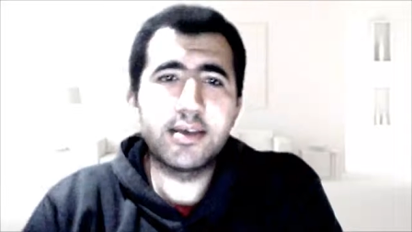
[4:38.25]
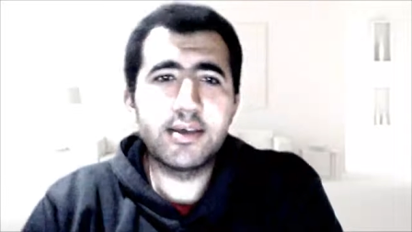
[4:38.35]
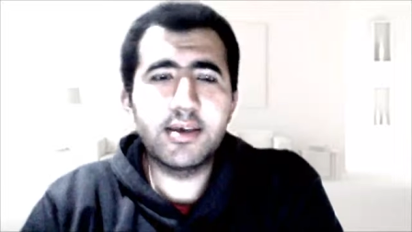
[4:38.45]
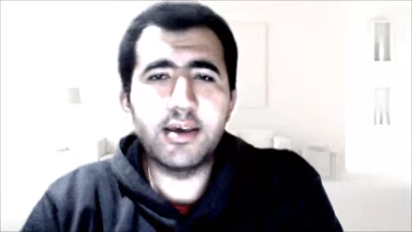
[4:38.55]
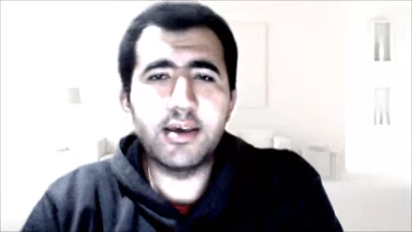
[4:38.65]

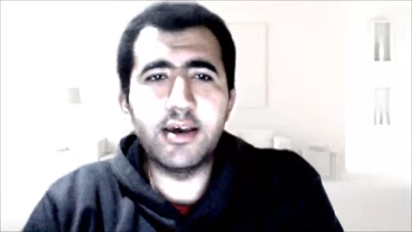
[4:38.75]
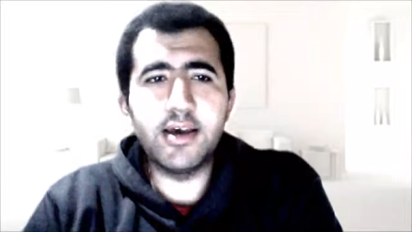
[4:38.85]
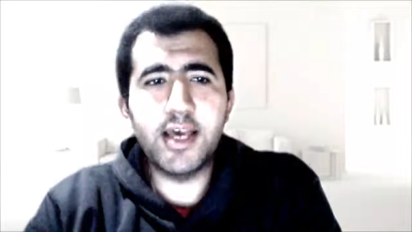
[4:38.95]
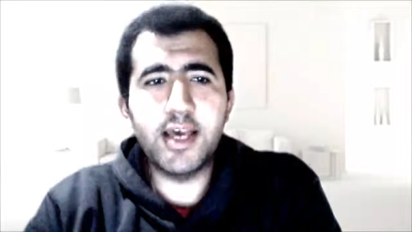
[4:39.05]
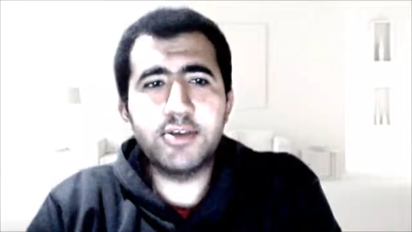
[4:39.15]
Uh, how
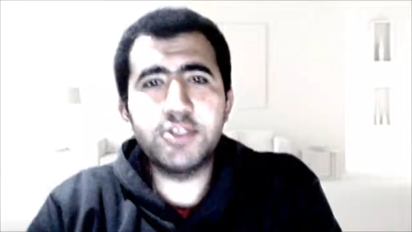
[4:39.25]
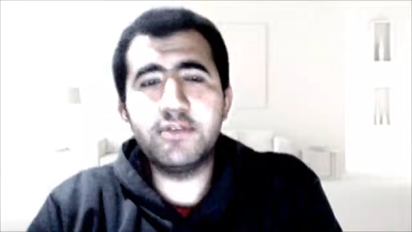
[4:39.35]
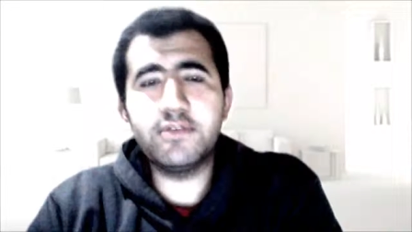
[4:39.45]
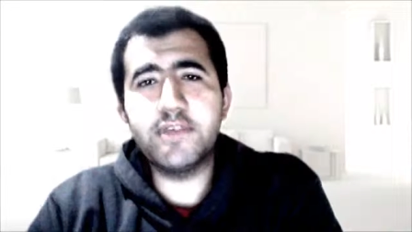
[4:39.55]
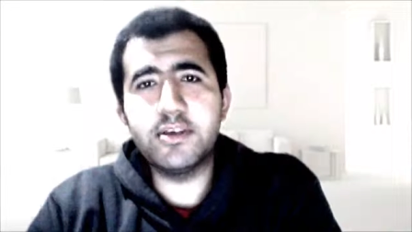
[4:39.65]
do you
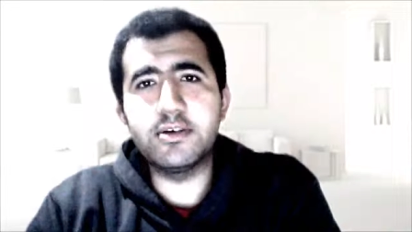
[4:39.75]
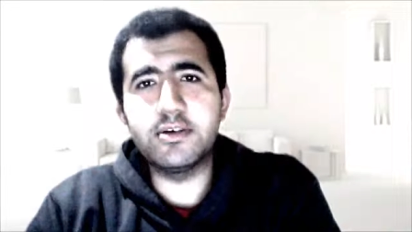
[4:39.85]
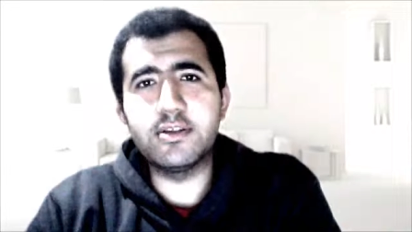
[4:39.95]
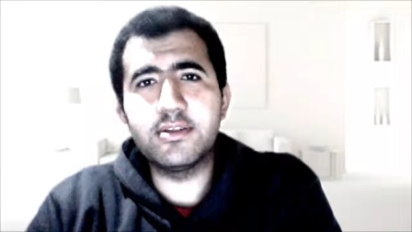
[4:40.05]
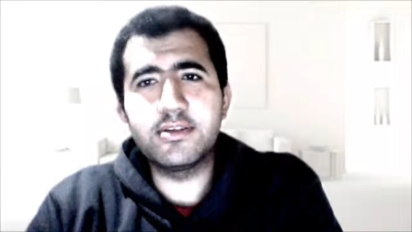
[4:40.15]
feel
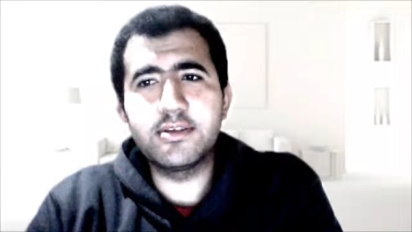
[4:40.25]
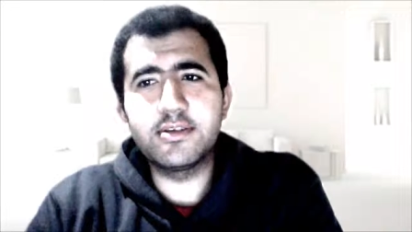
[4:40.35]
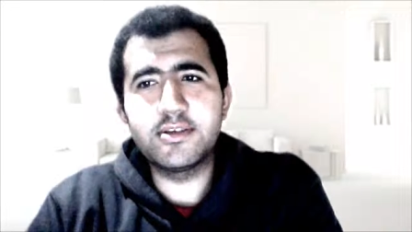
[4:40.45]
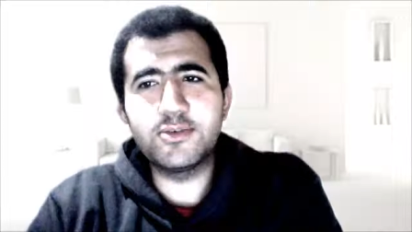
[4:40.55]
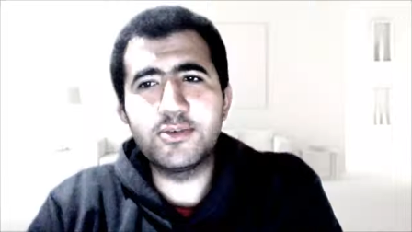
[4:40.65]

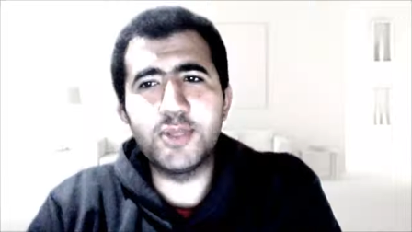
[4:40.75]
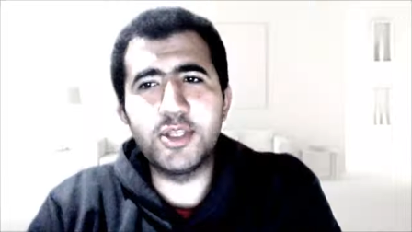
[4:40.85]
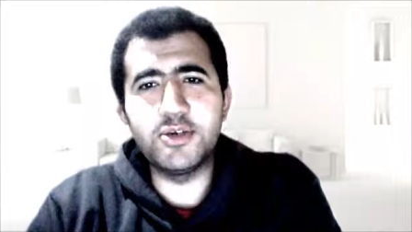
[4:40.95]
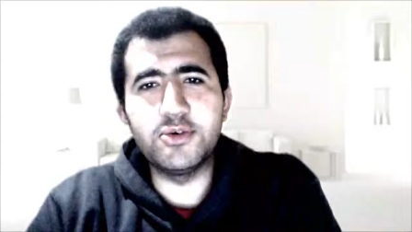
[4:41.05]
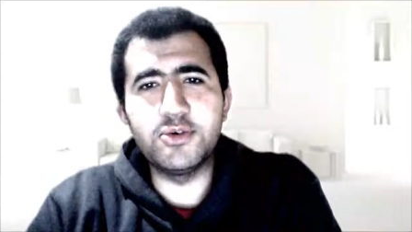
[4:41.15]
when
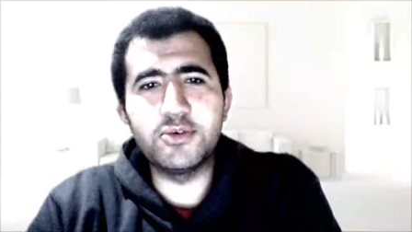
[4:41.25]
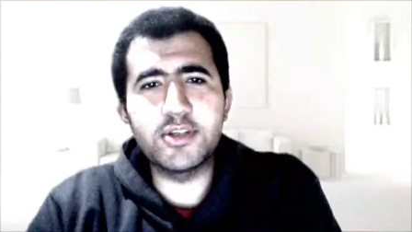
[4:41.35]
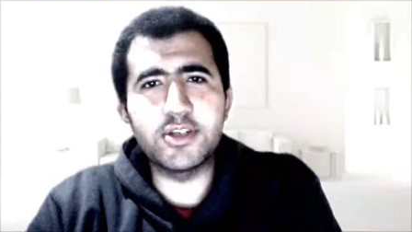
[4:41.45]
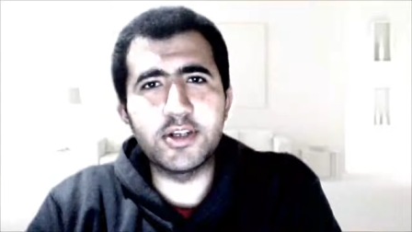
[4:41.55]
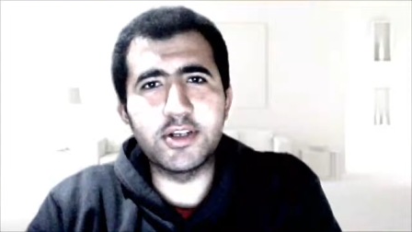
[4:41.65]
you
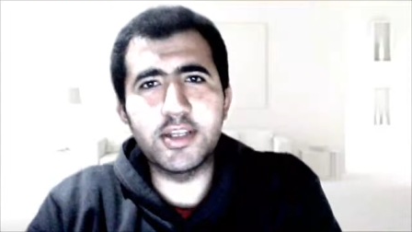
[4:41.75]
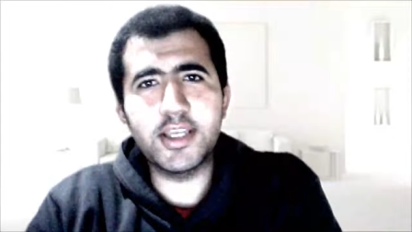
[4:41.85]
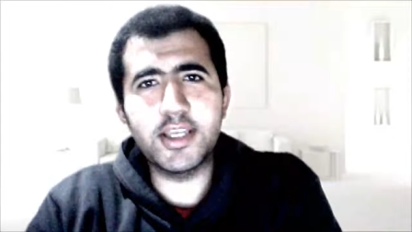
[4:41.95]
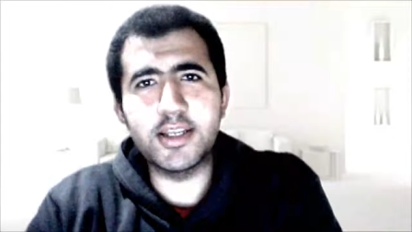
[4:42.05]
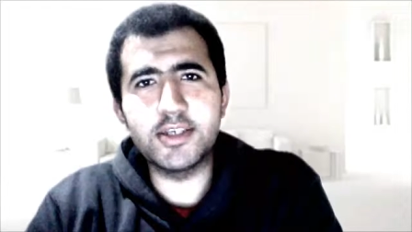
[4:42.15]
learn English?